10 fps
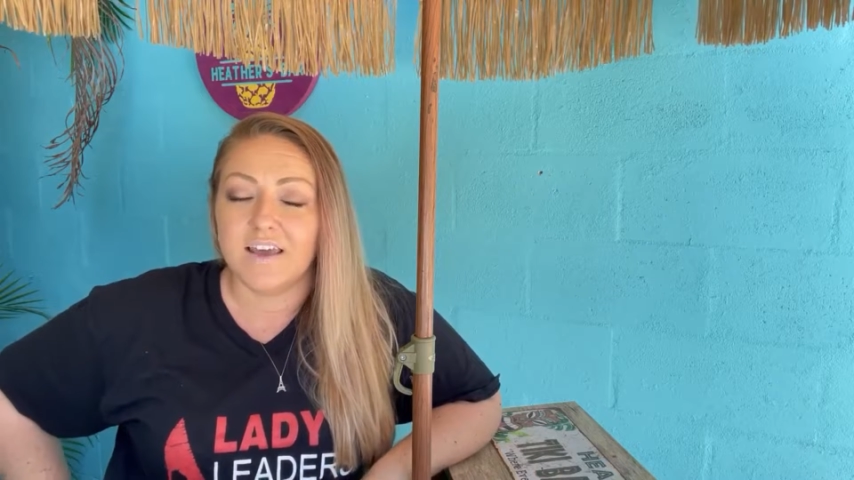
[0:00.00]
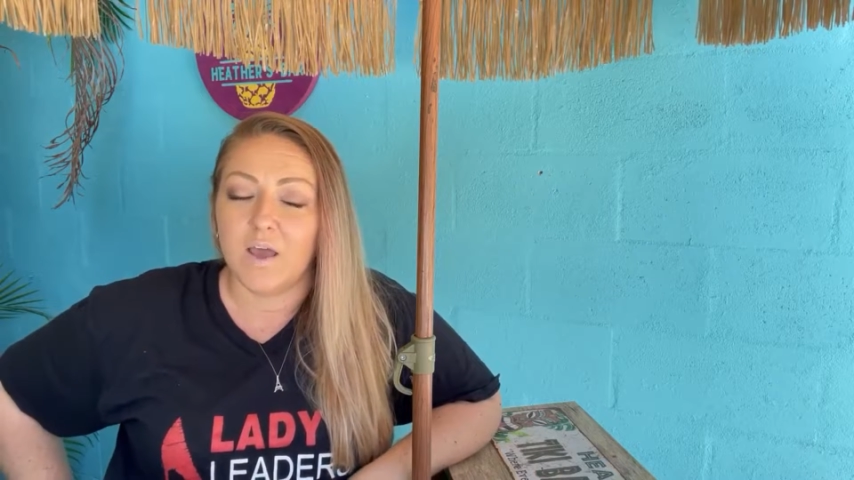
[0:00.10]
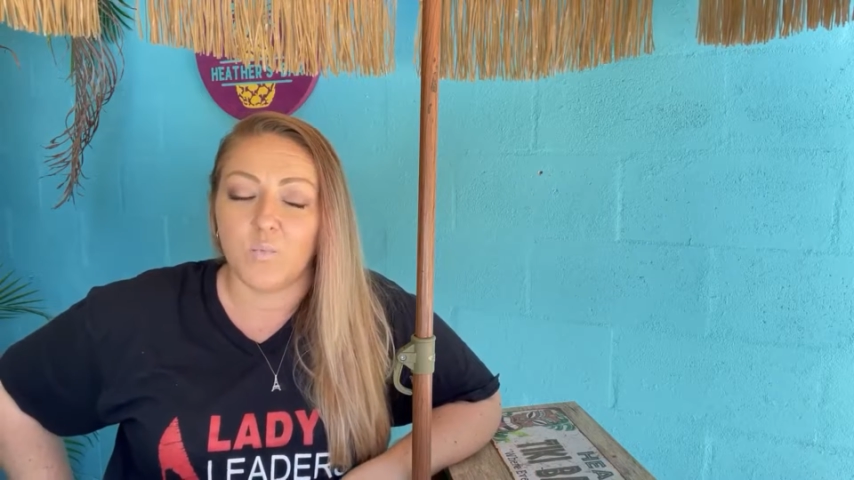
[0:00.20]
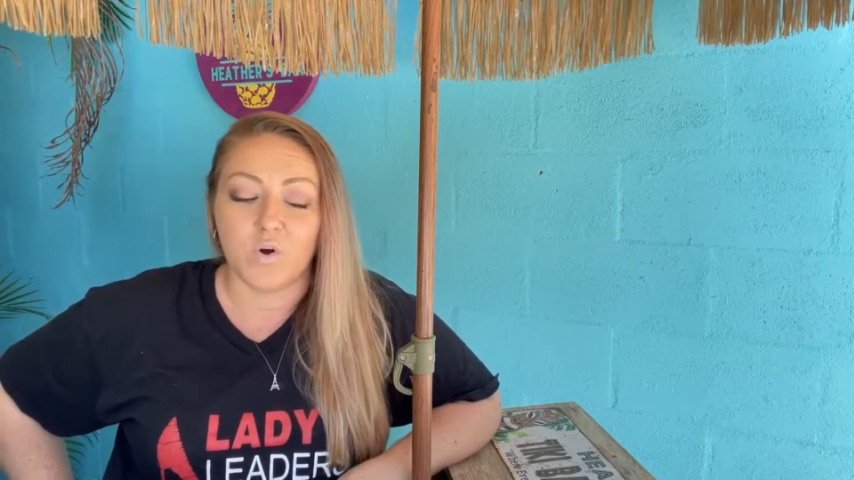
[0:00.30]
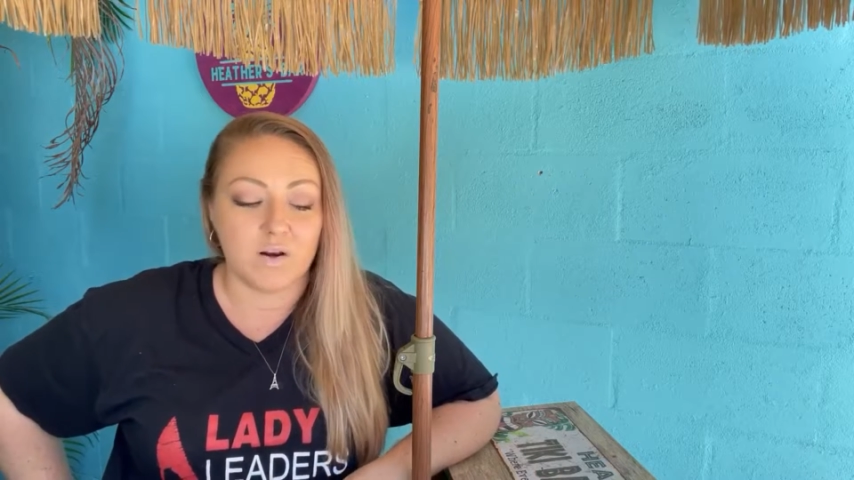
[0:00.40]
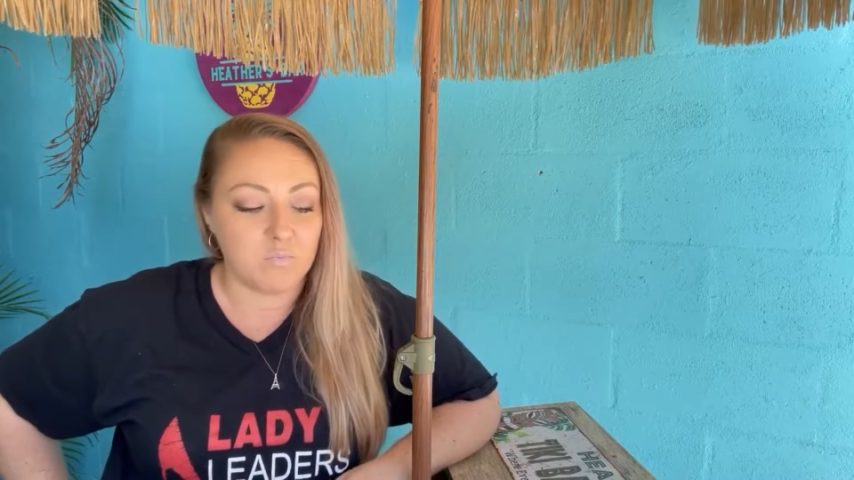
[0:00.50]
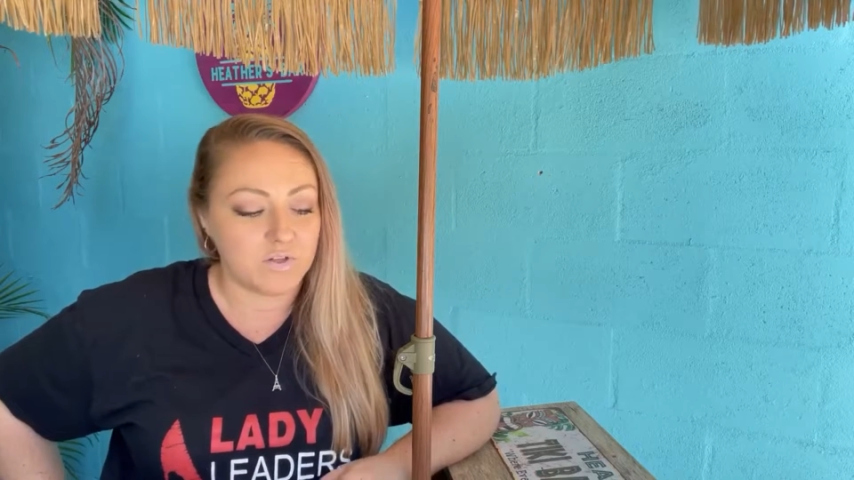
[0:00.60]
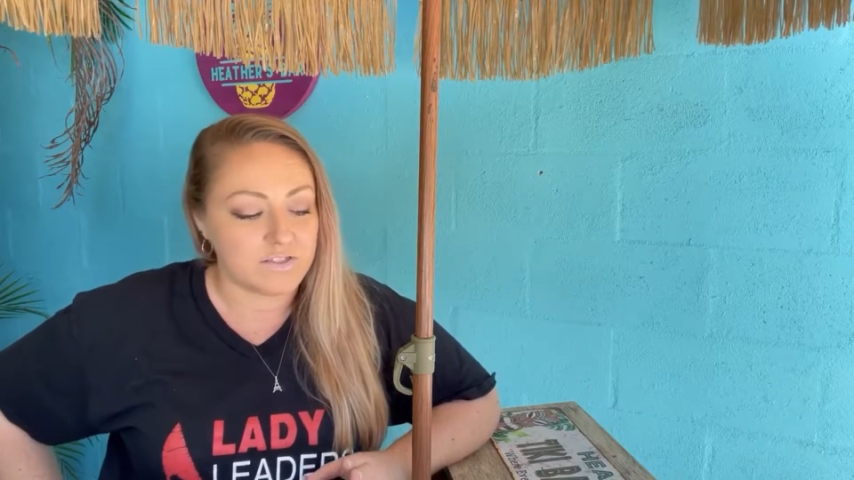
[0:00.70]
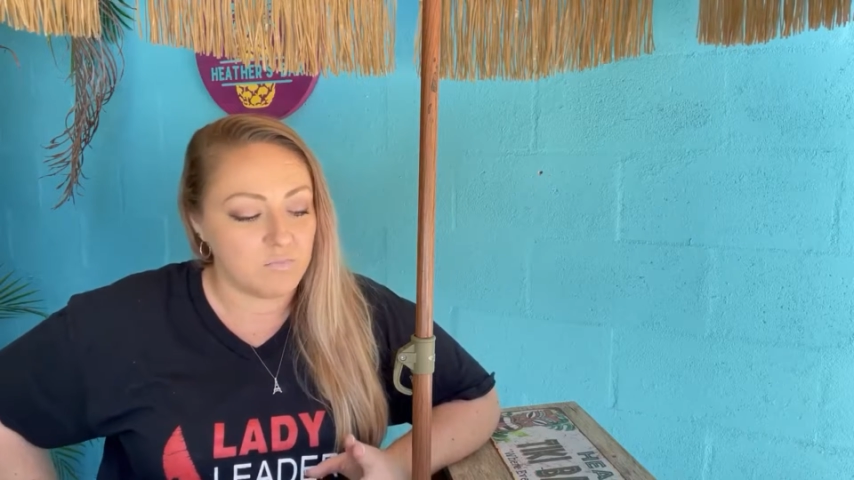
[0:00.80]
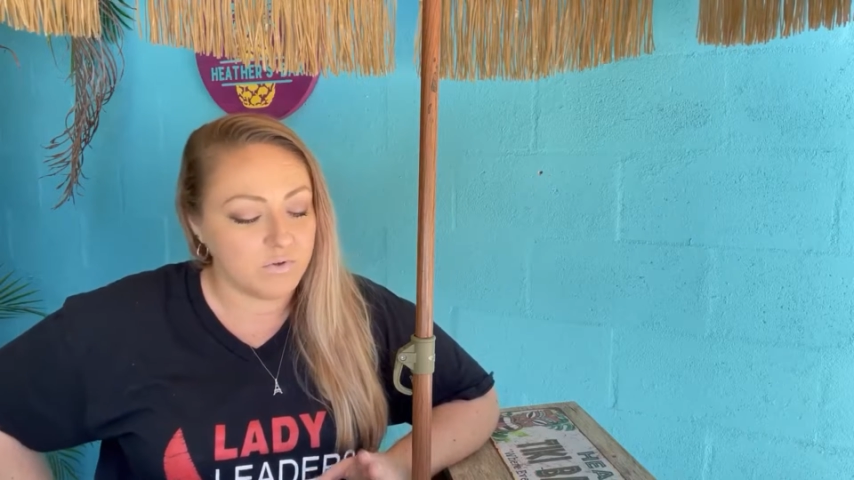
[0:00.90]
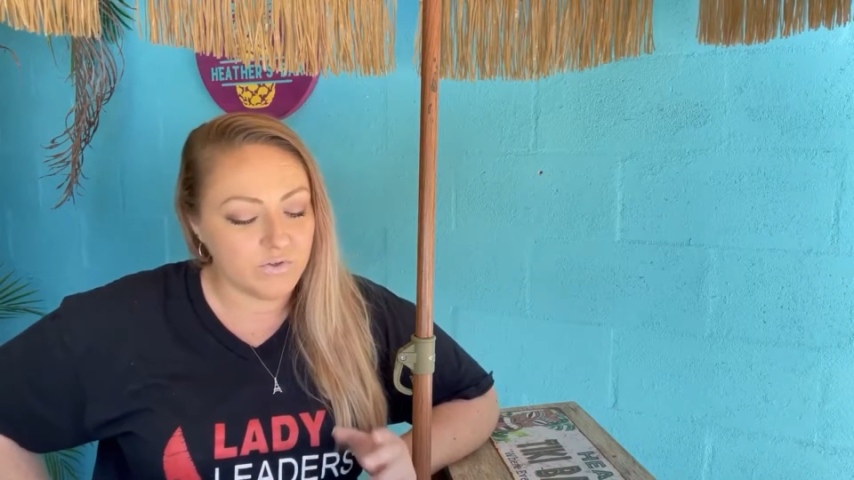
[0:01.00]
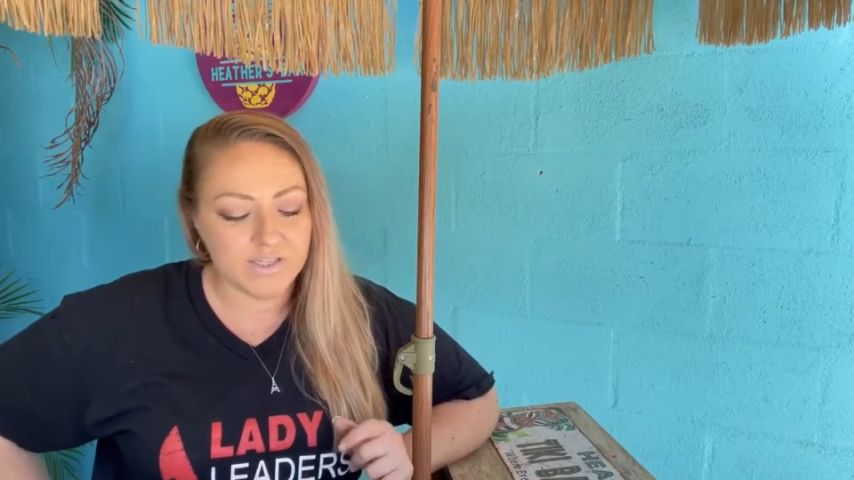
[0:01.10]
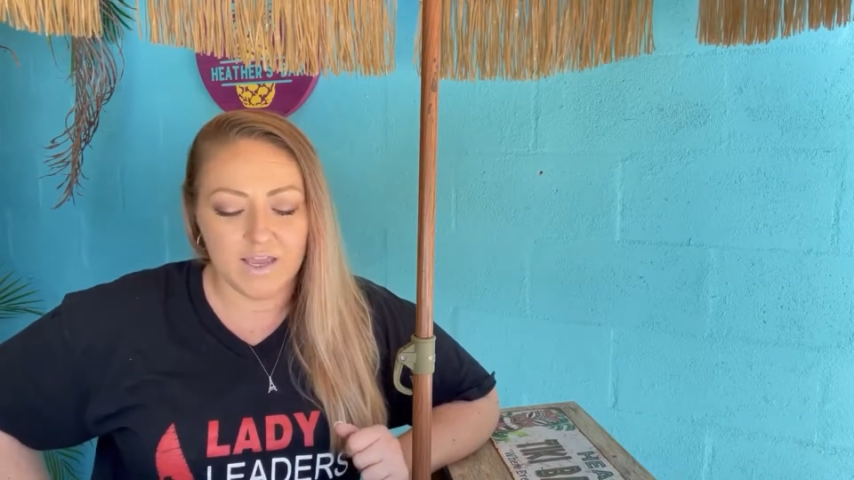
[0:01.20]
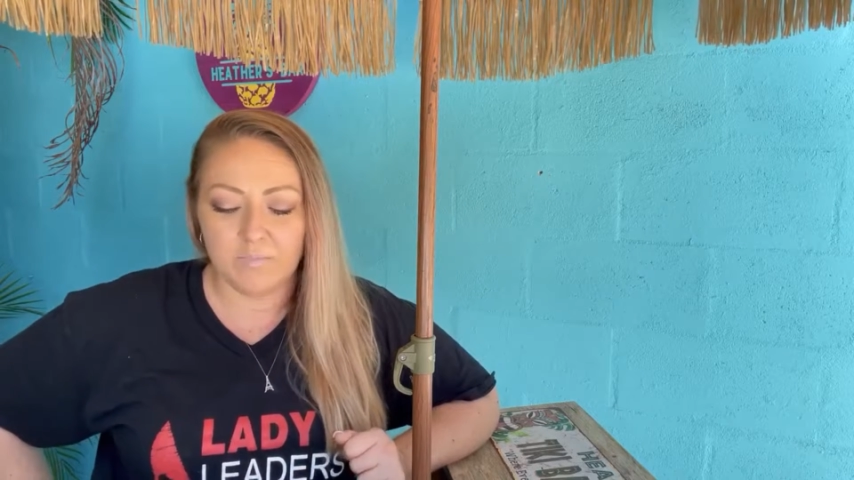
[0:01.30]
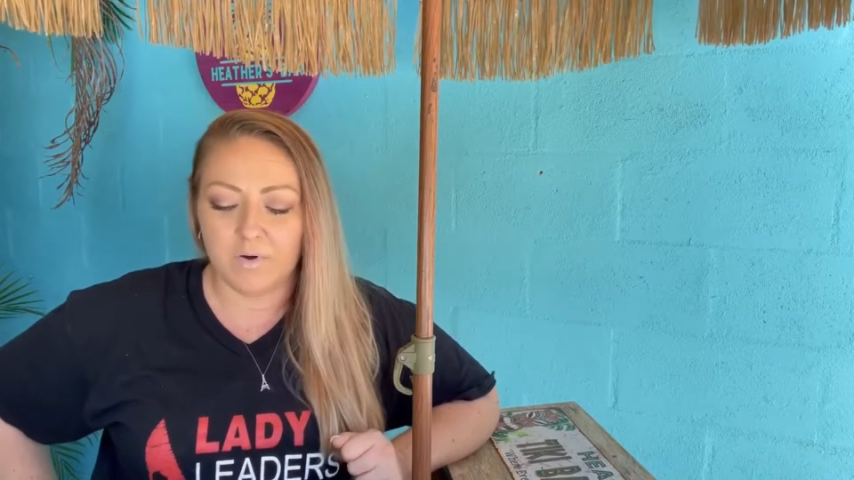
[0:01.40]
And we're gonna put some blue
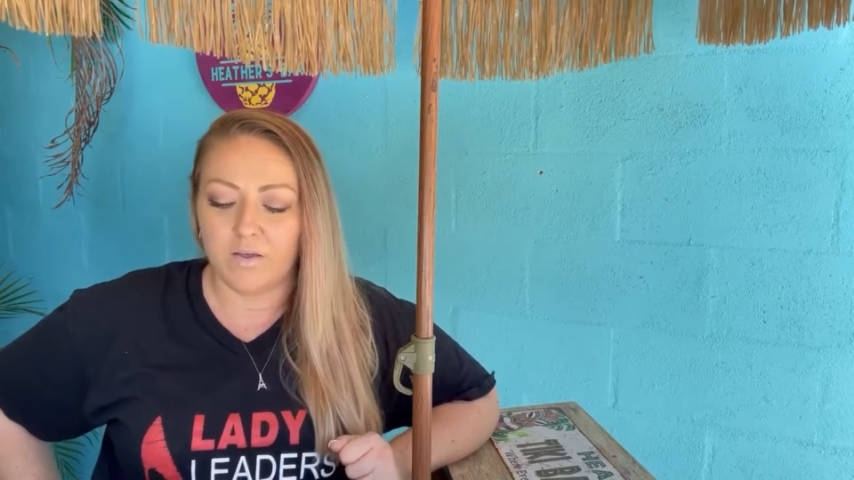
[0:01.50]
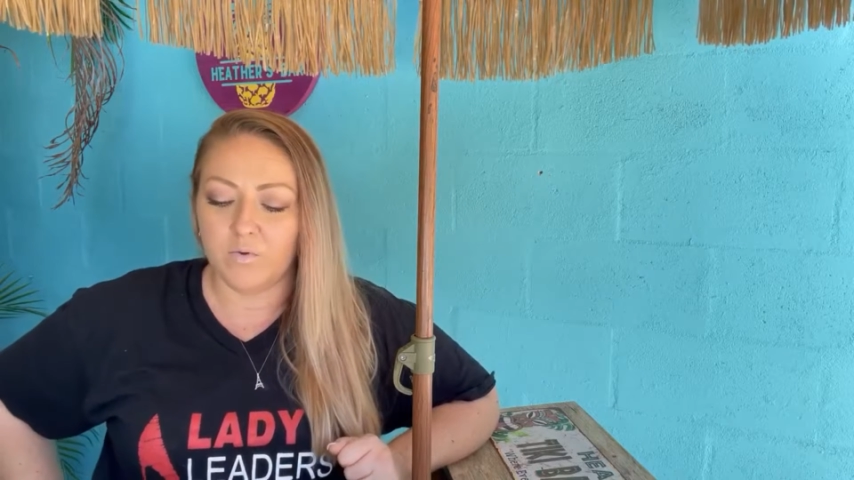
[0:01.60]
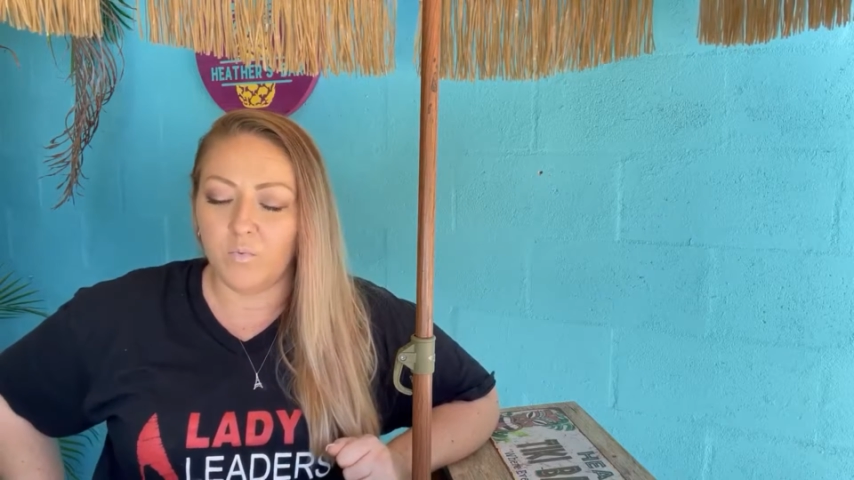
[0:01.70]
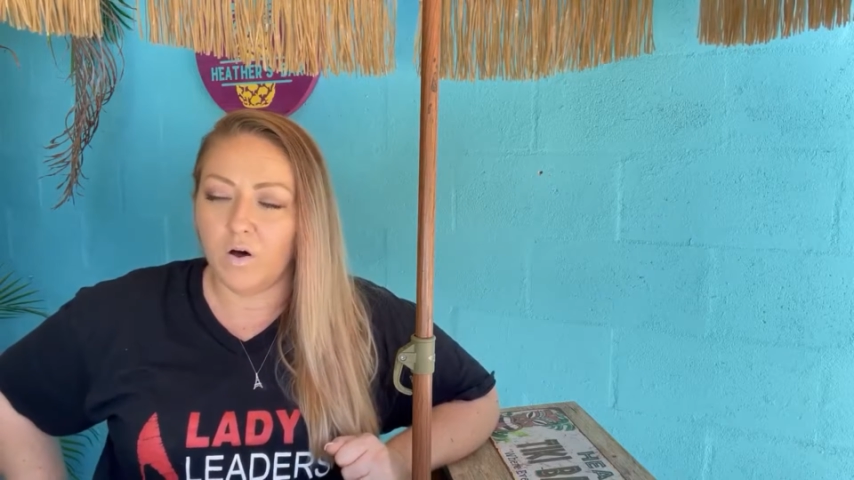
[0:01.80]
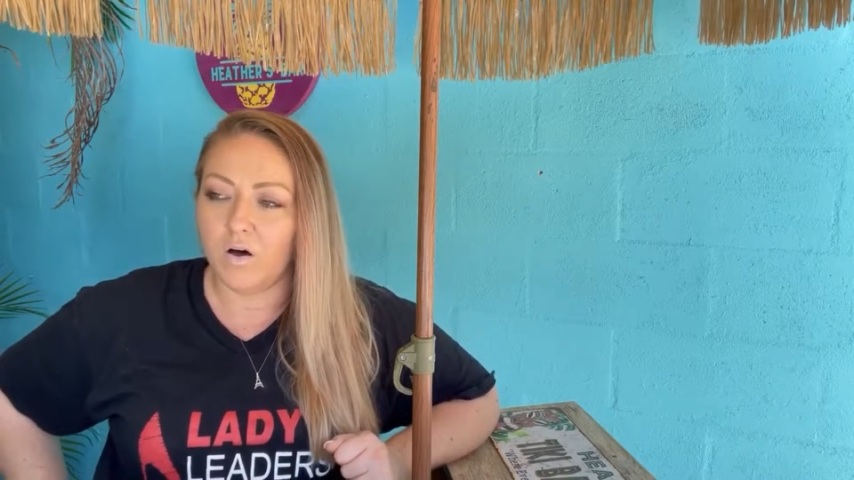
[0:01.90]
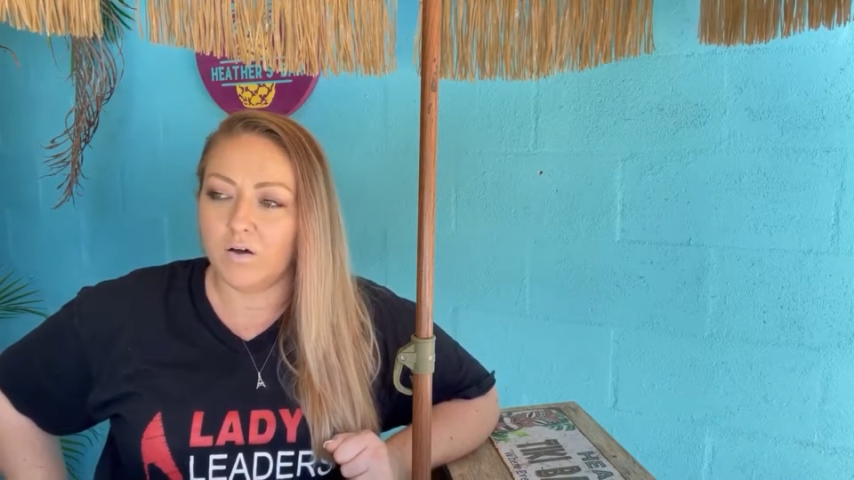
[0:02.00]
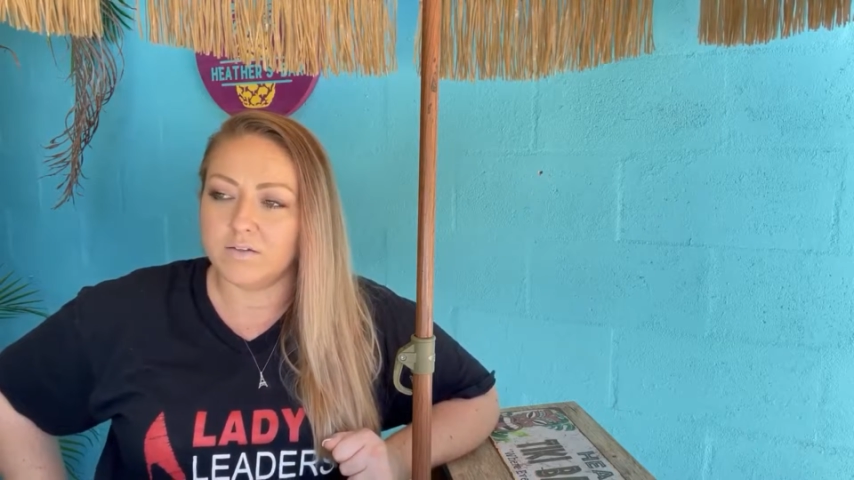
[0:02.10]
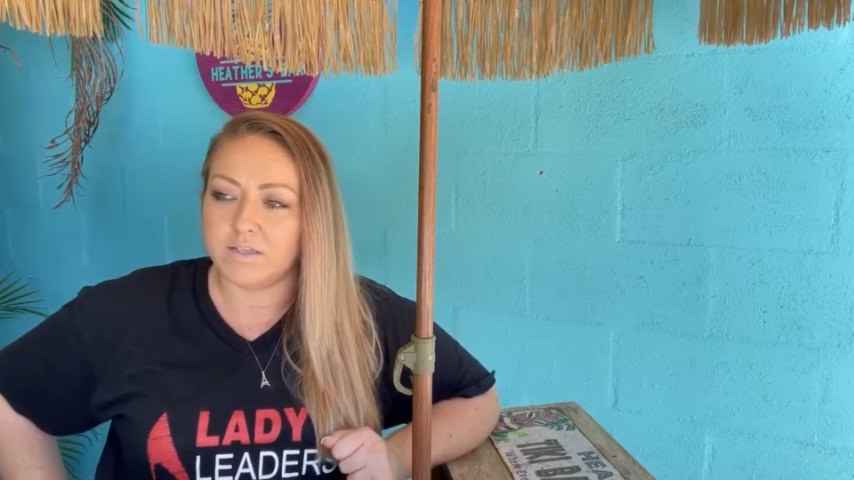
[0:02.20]
tape on the walls,